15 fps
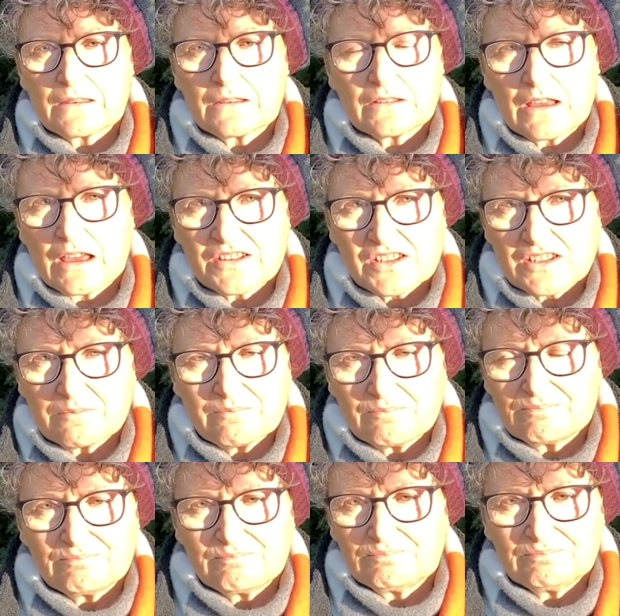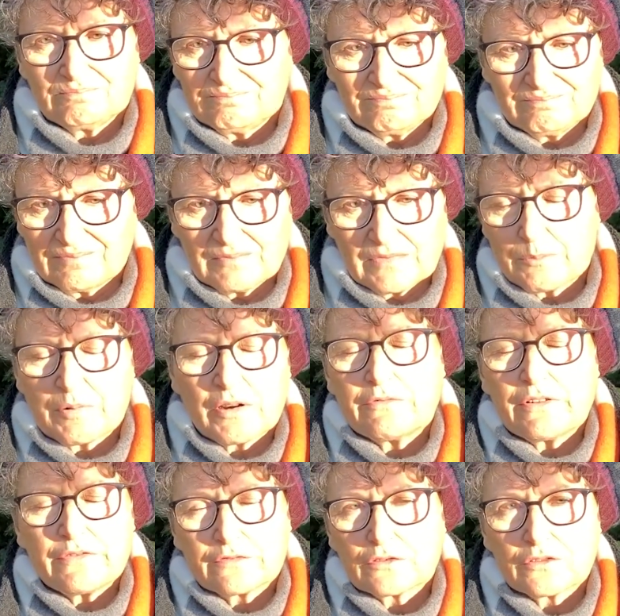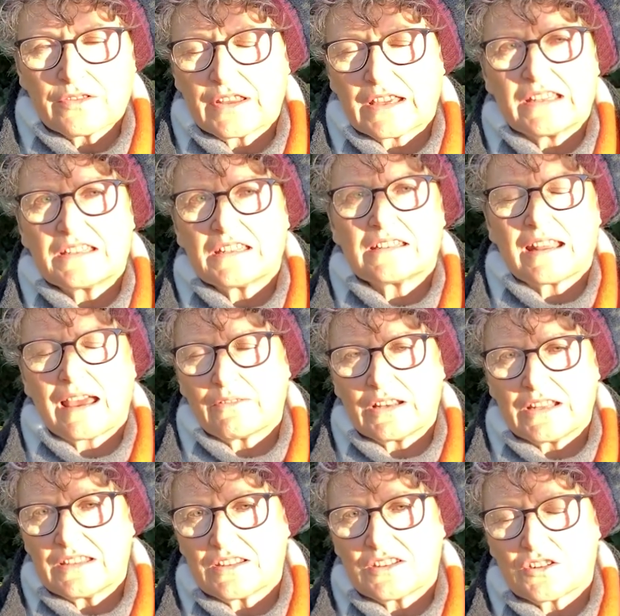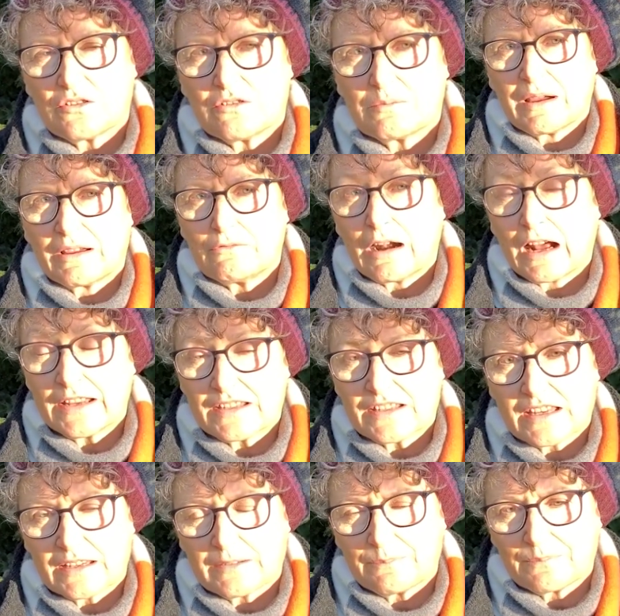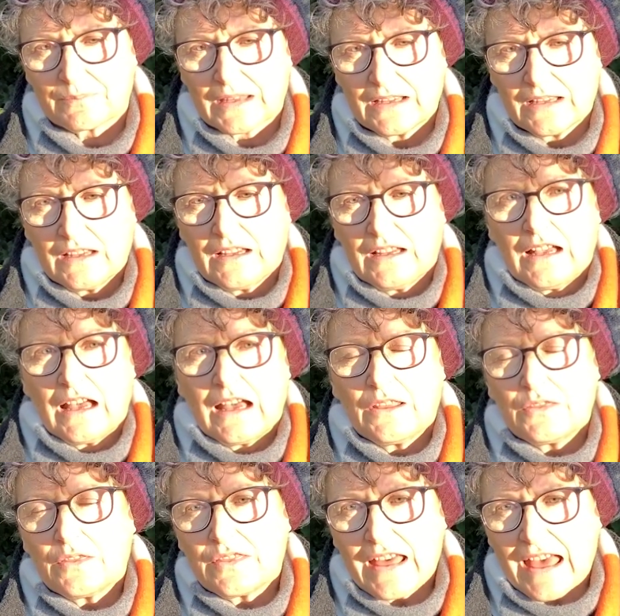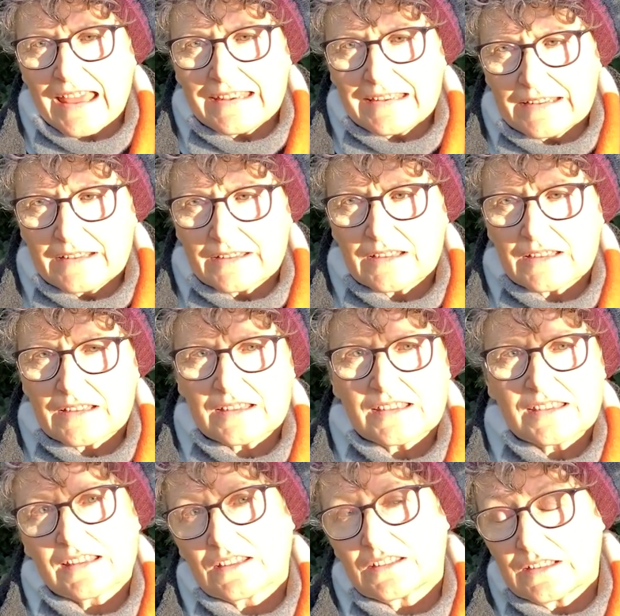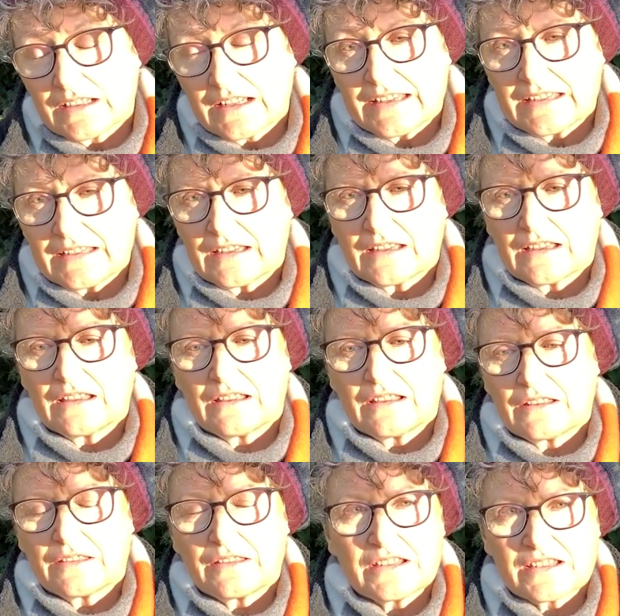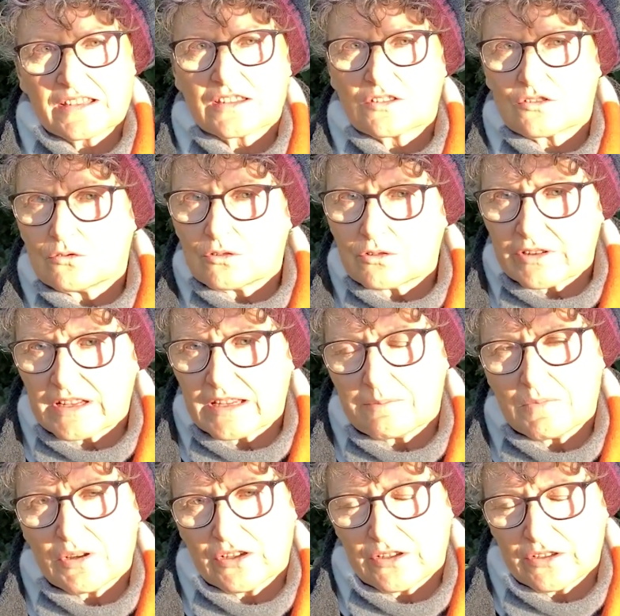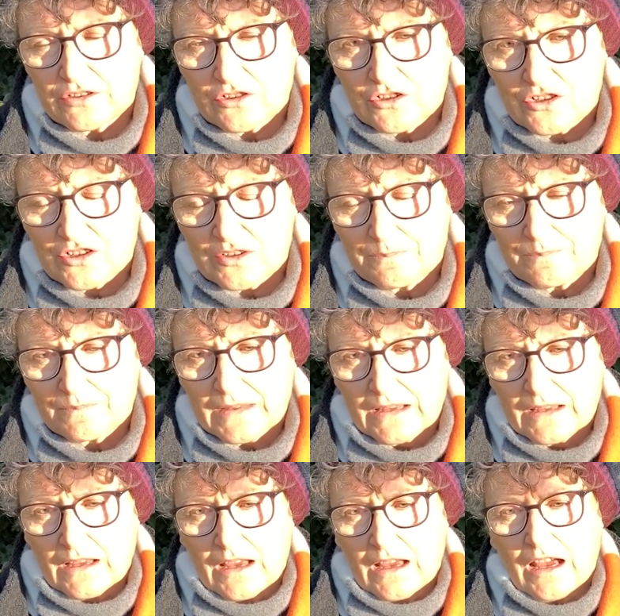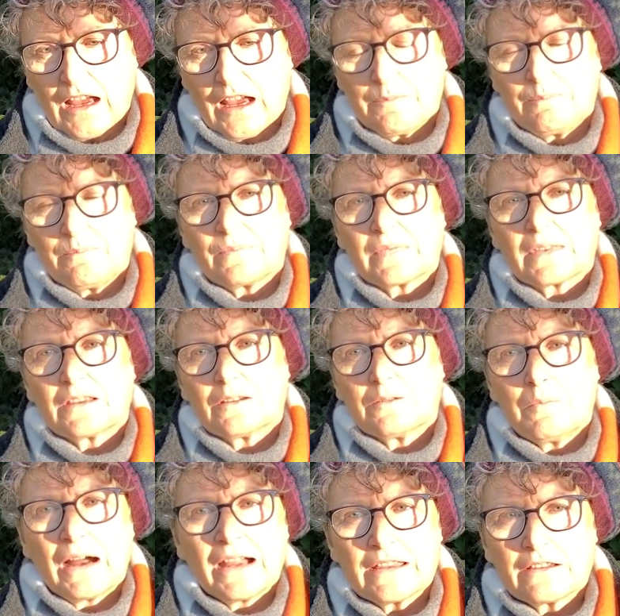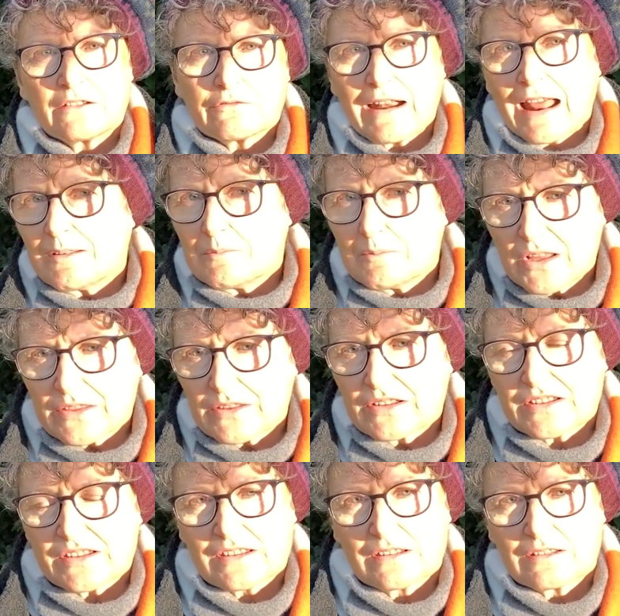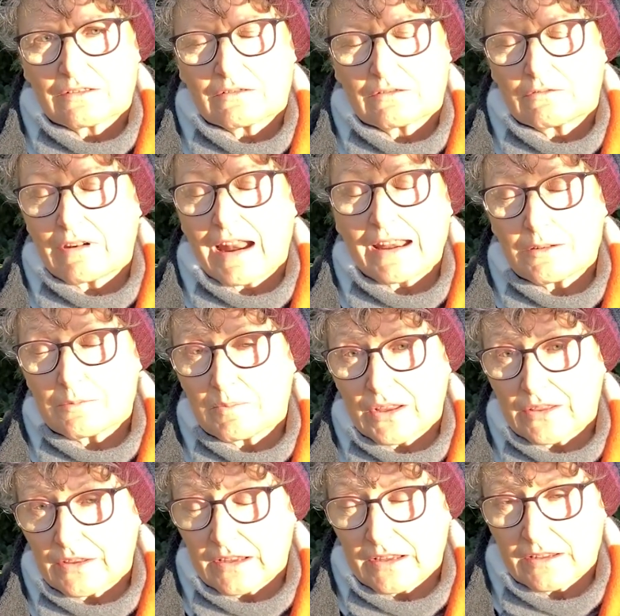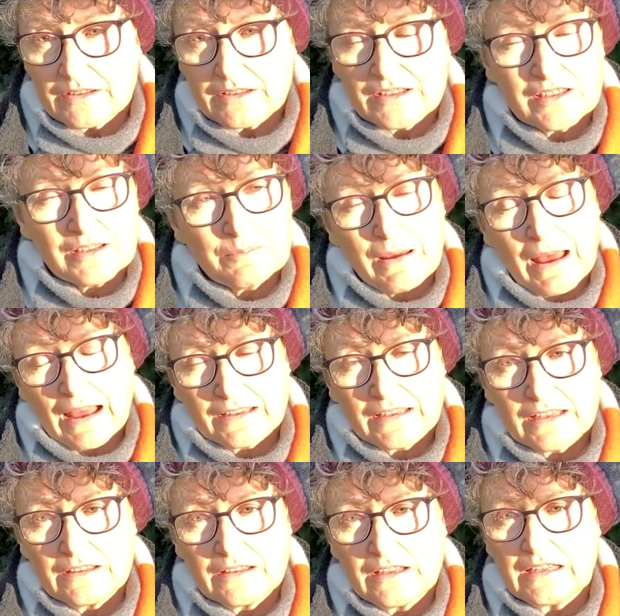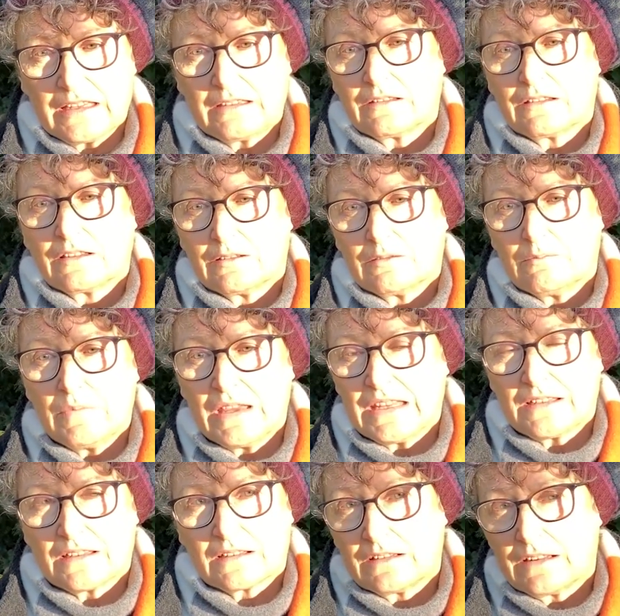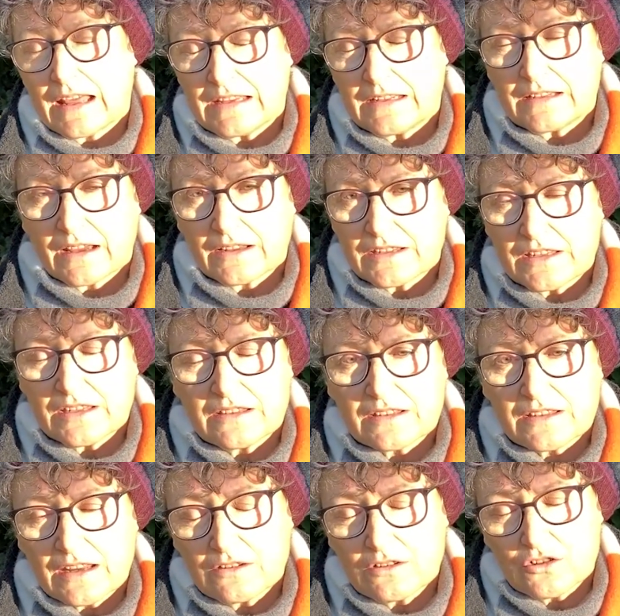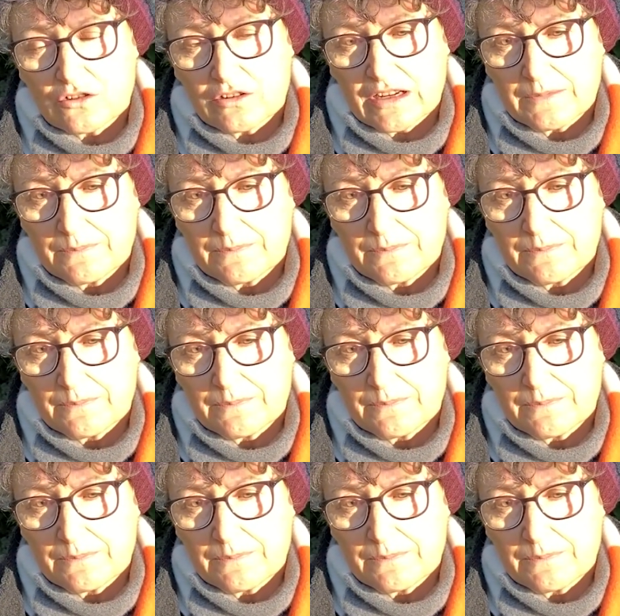as a peripheral thing, it didn't have anything to do with writing. And then suddenly this story emerged. My grandmother's grandmother, this is back in the late 19th century,